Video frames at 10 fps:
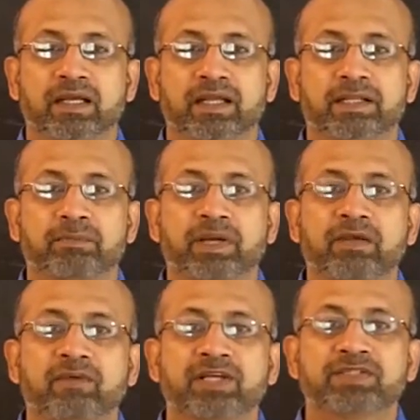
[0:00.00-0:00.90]
In the
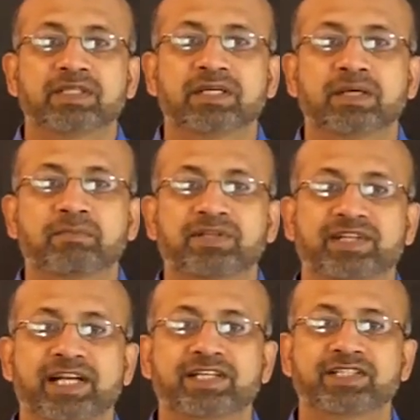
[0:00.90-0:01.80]
previous
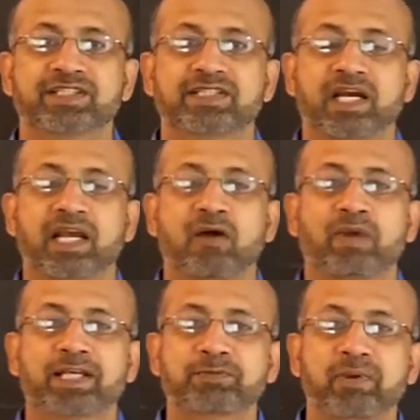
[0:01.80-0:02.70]
presentations, I have
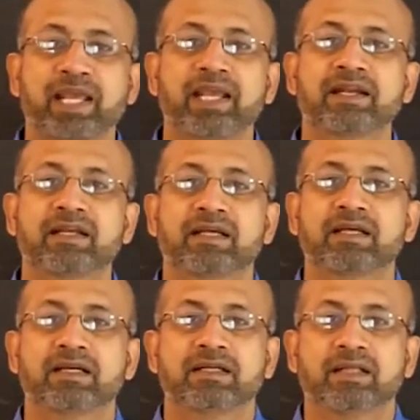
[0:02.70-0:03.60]
explained
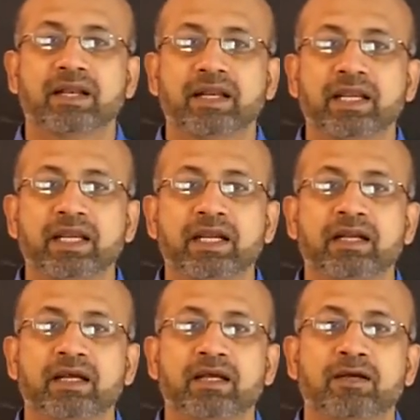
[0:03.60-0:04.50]
the
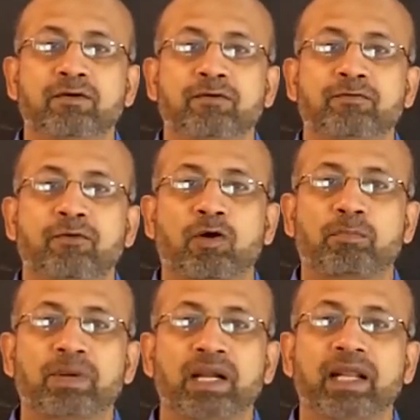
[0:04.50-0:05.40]
need for
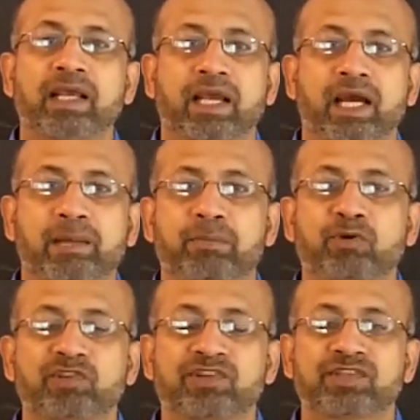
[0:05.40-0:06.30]
building a
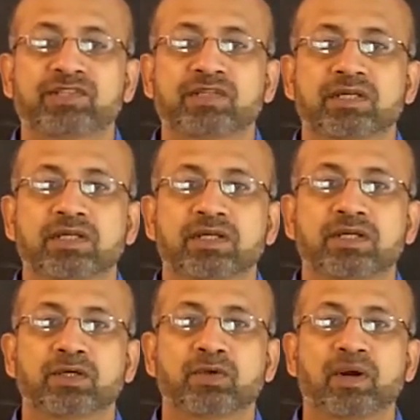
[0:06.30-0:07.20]
hypothesis
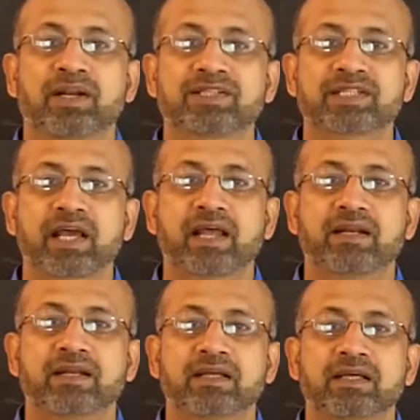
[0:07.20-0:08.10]
to
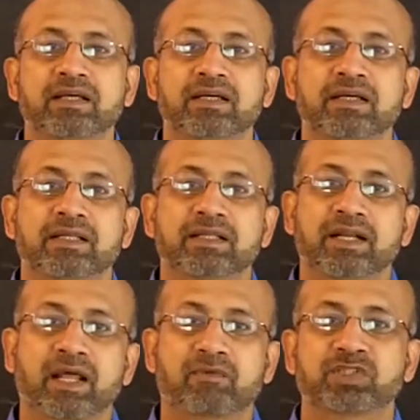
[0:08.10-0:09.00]
understand the
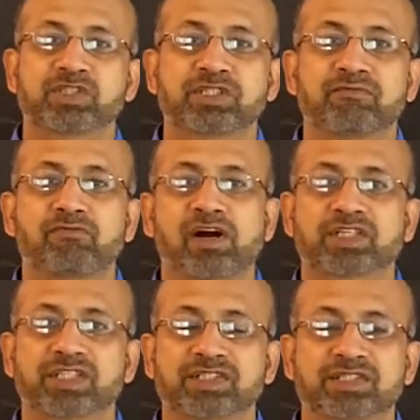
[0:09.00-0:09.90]
nervous system
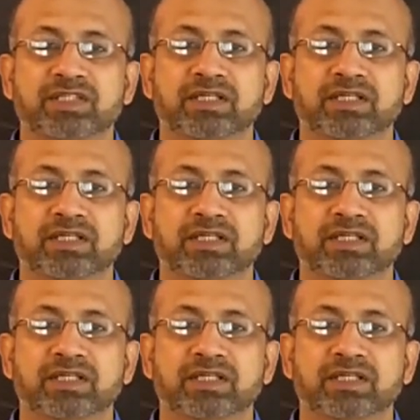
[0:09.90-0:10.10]
functions.